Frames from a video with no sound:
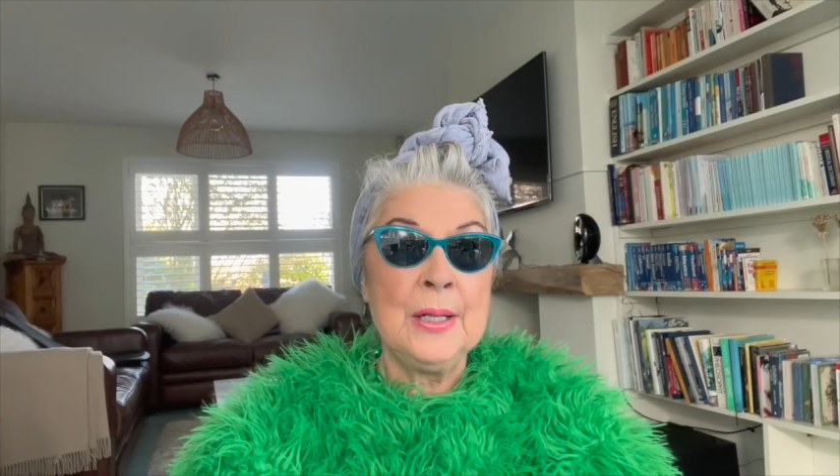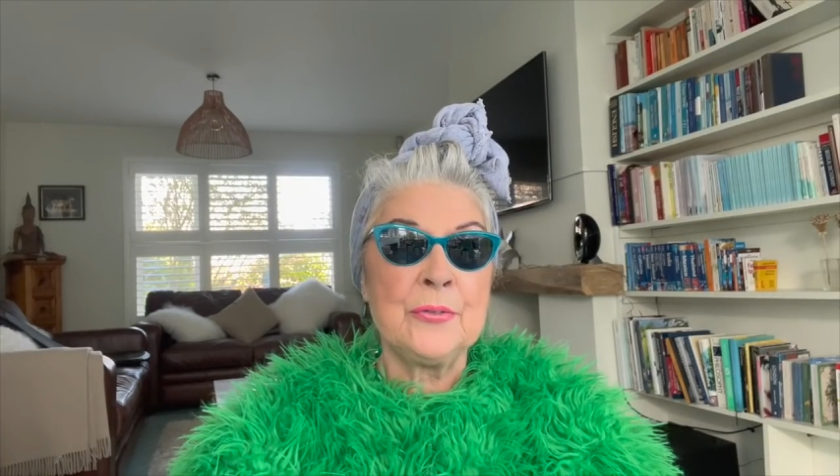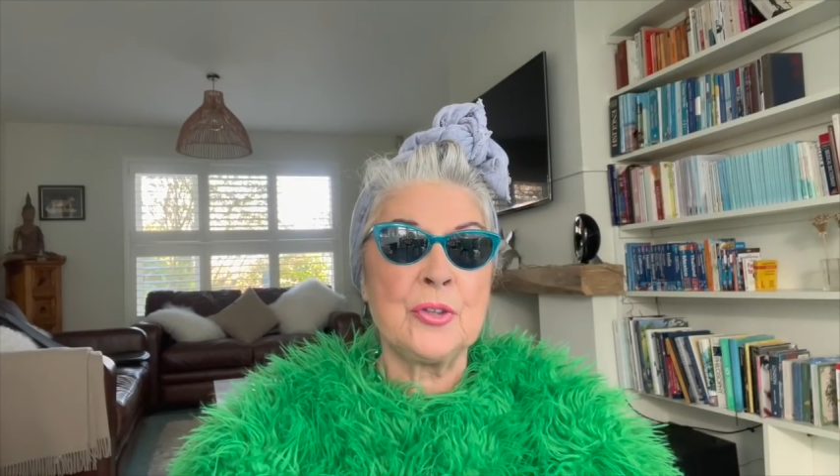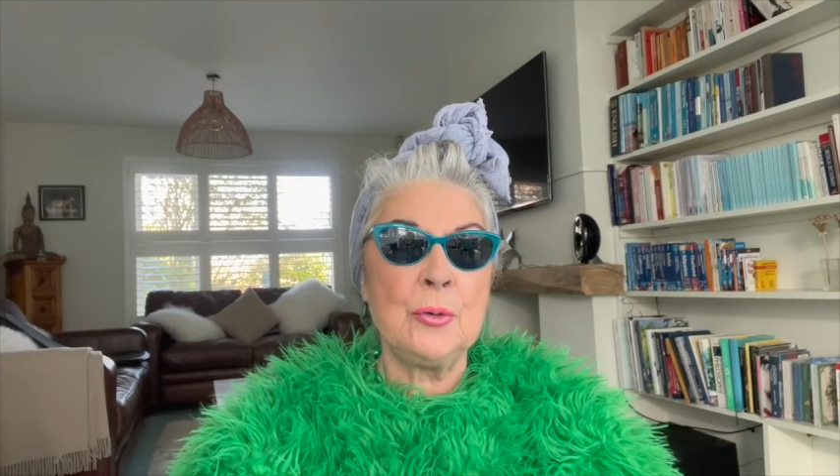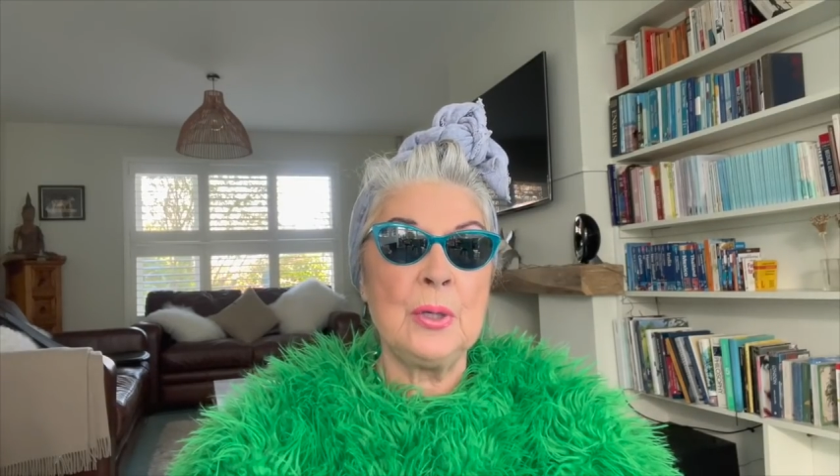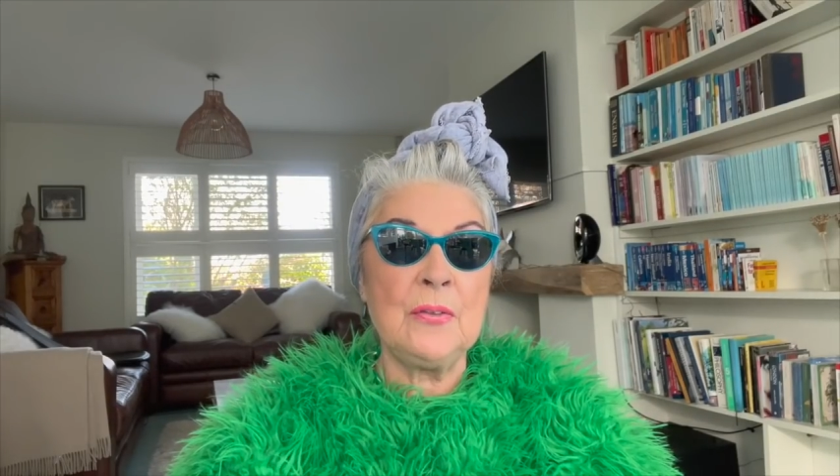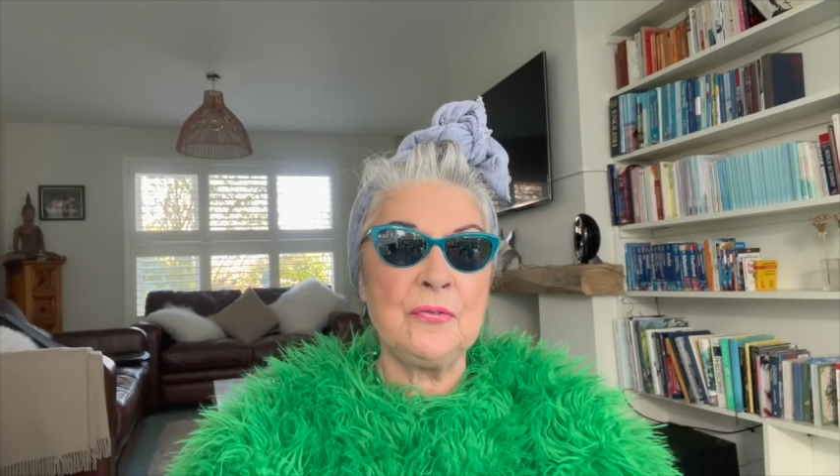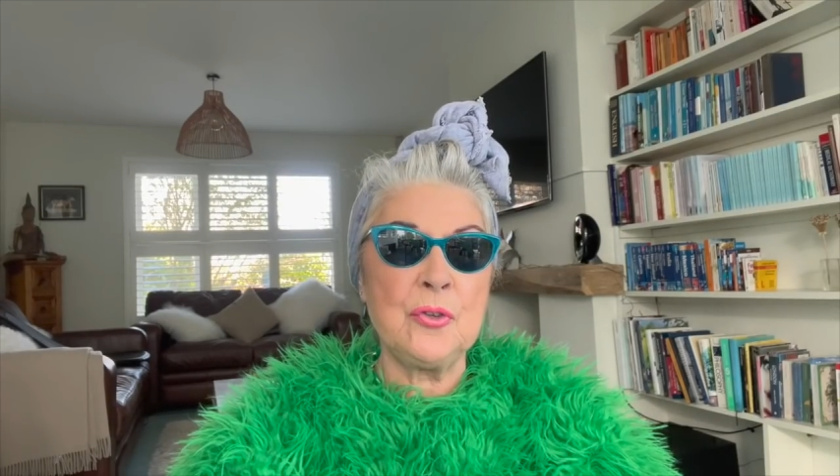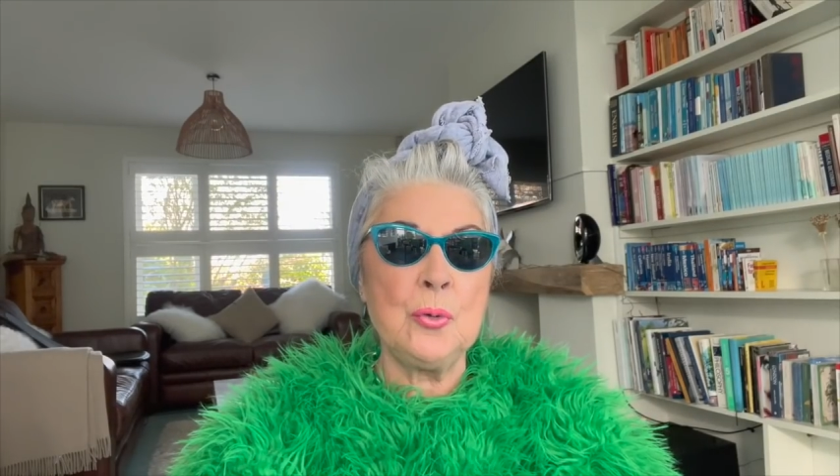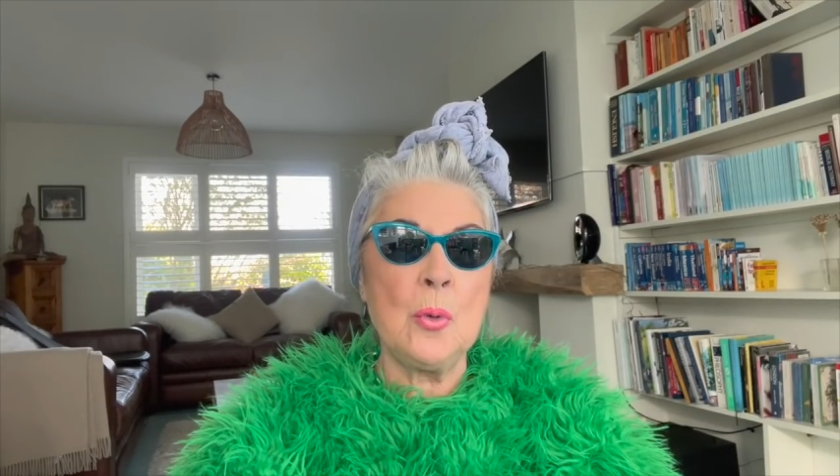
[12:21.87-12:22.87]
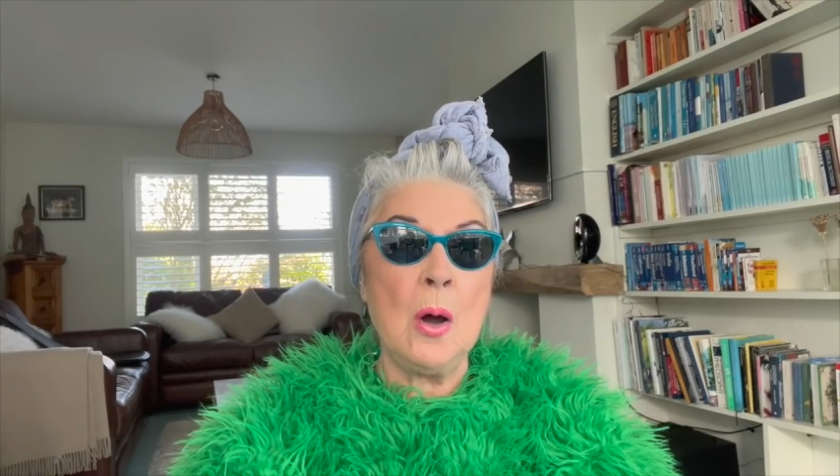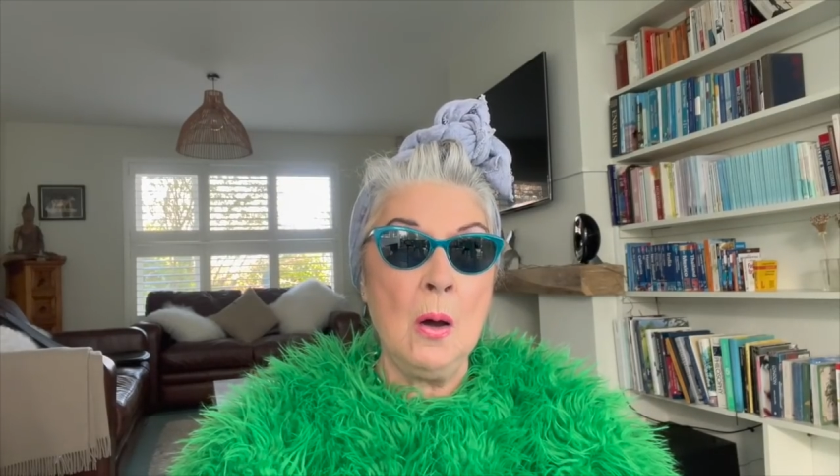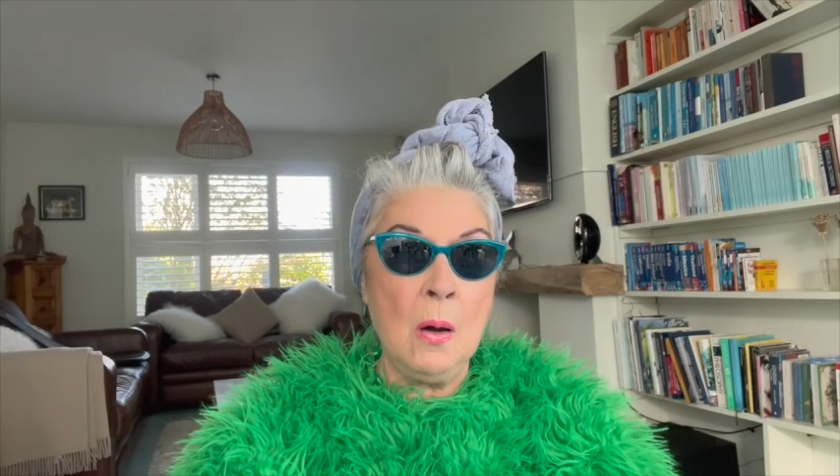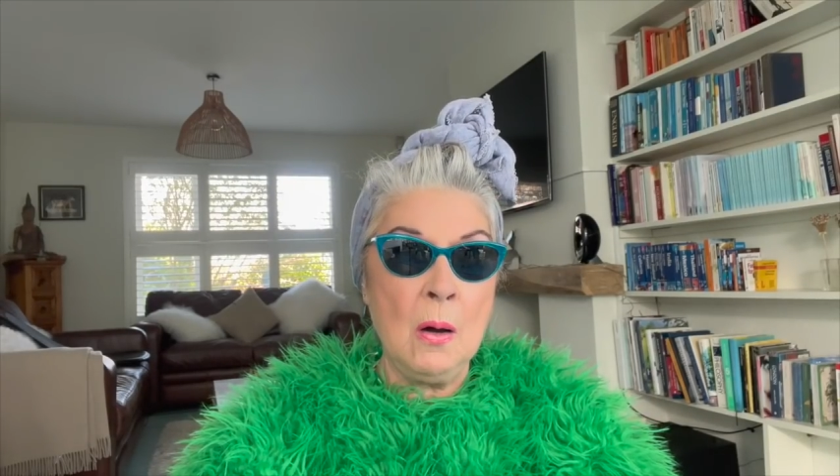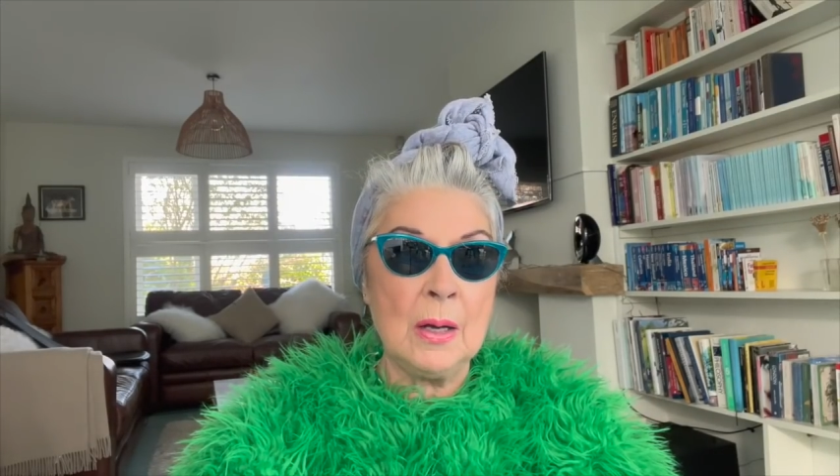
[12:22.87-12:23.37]
So if you
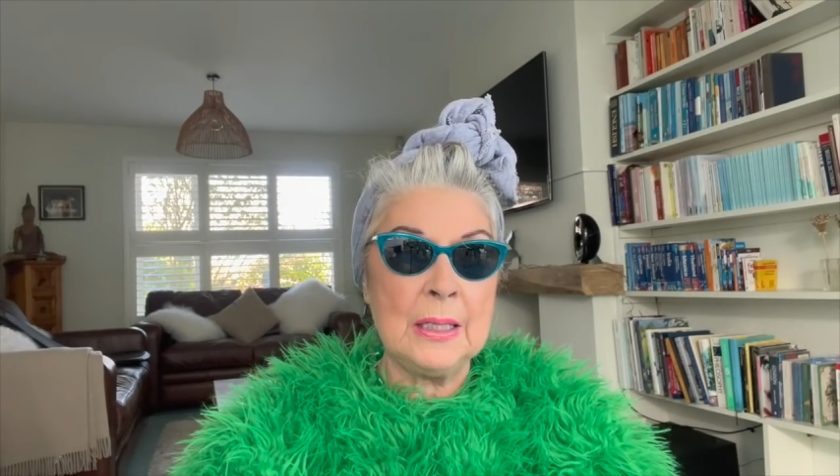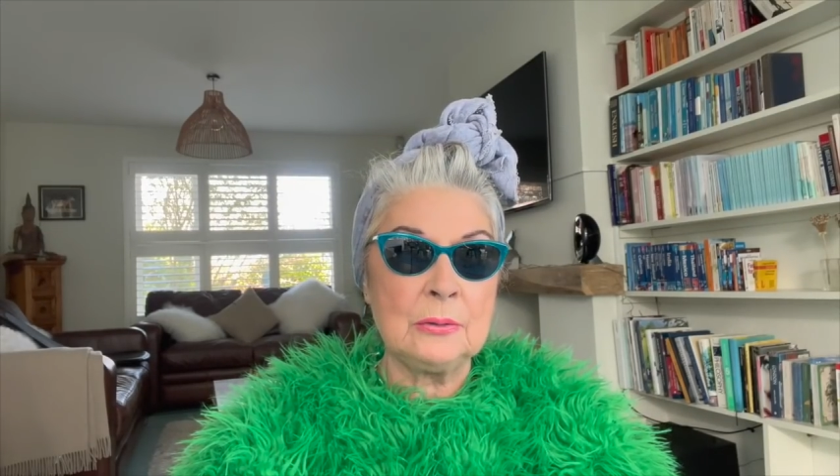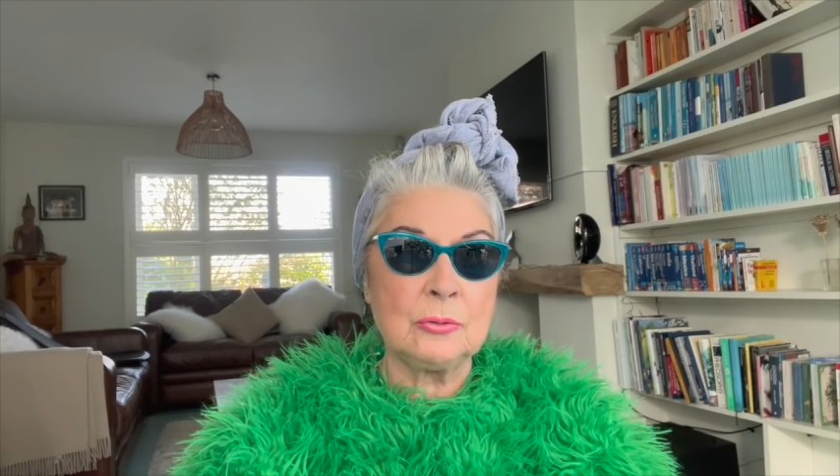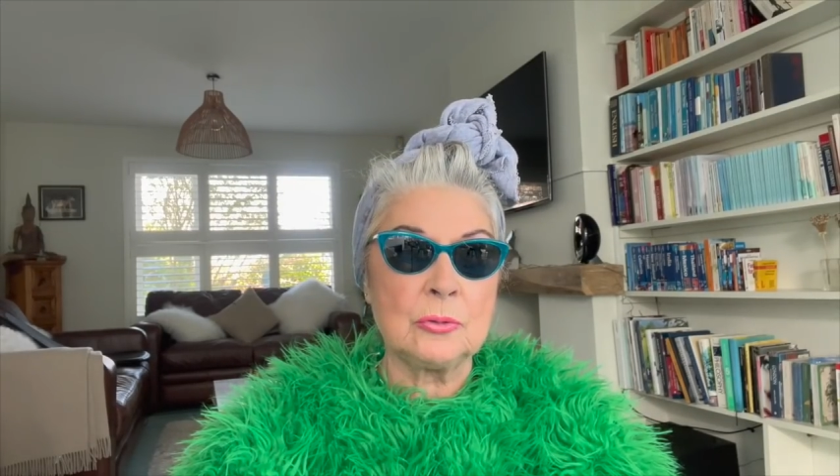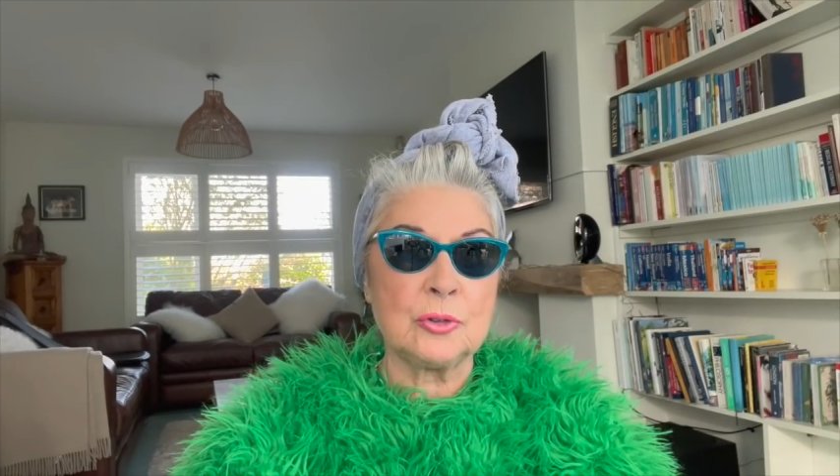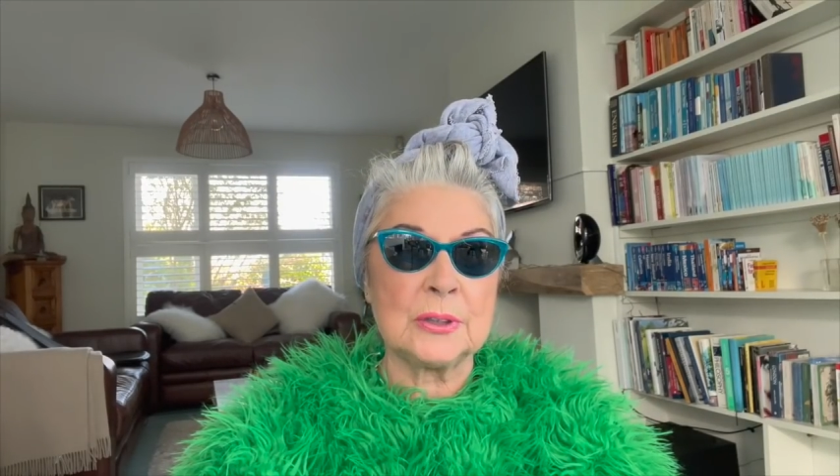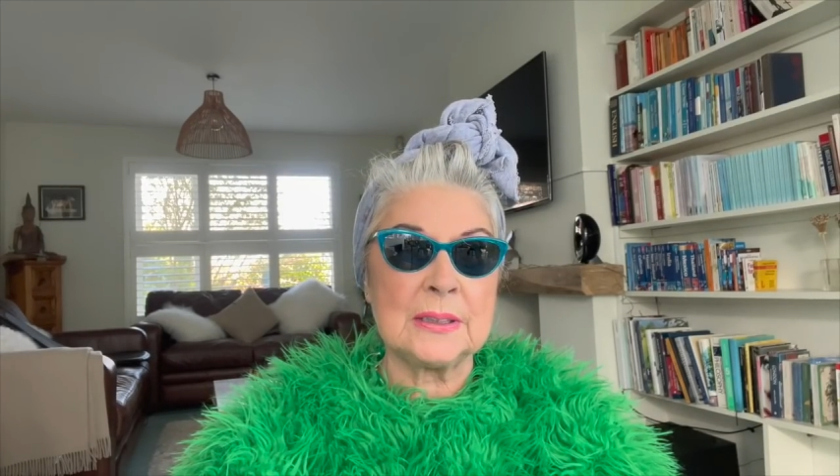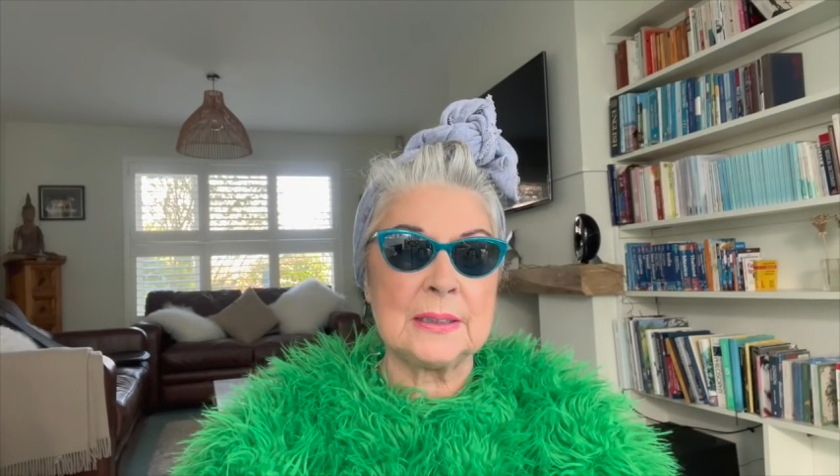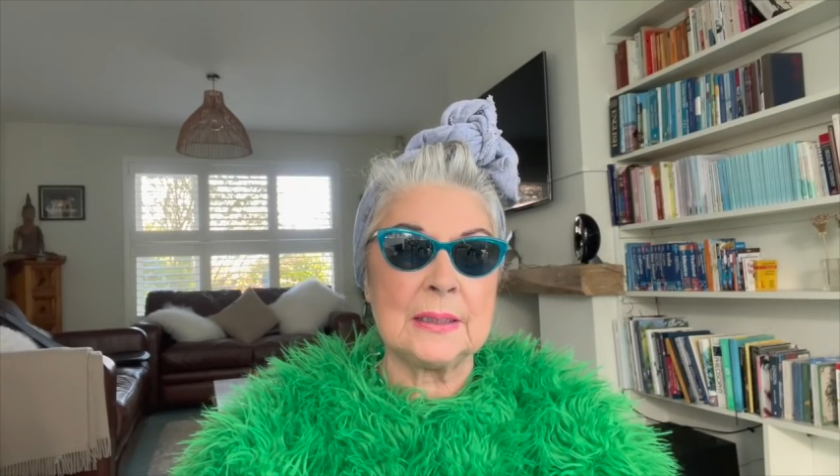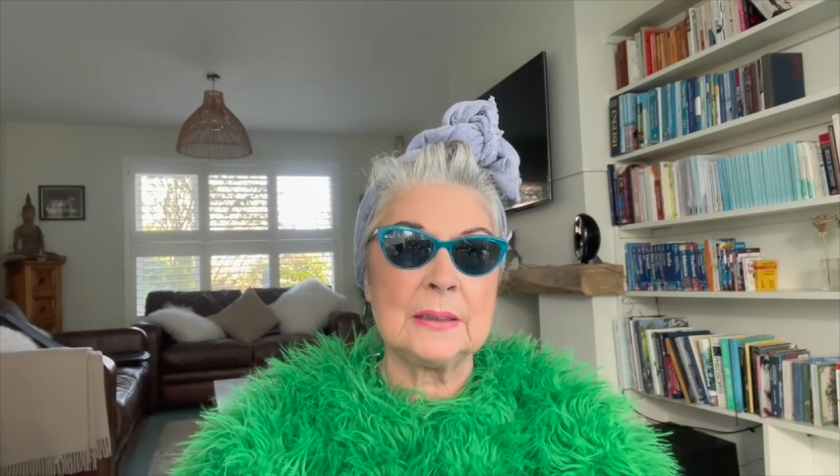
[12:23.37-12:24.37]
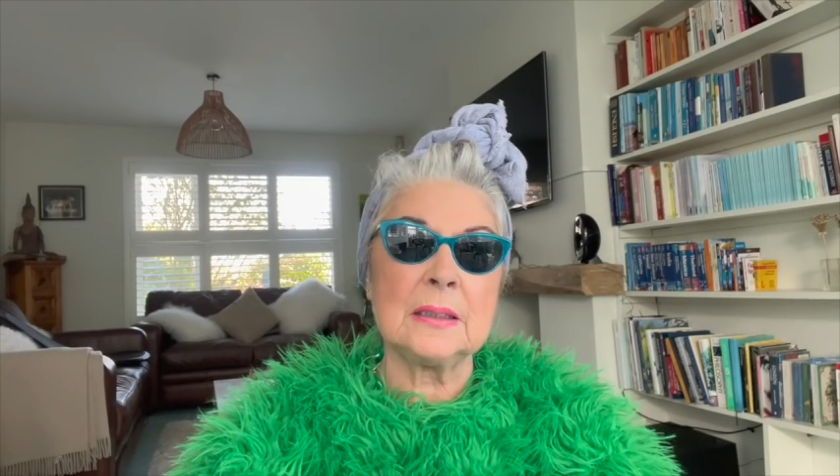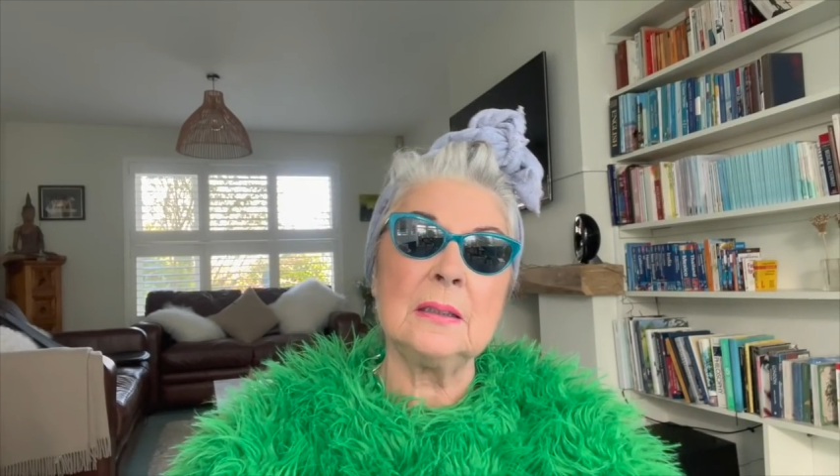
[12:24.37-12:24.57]
are interested,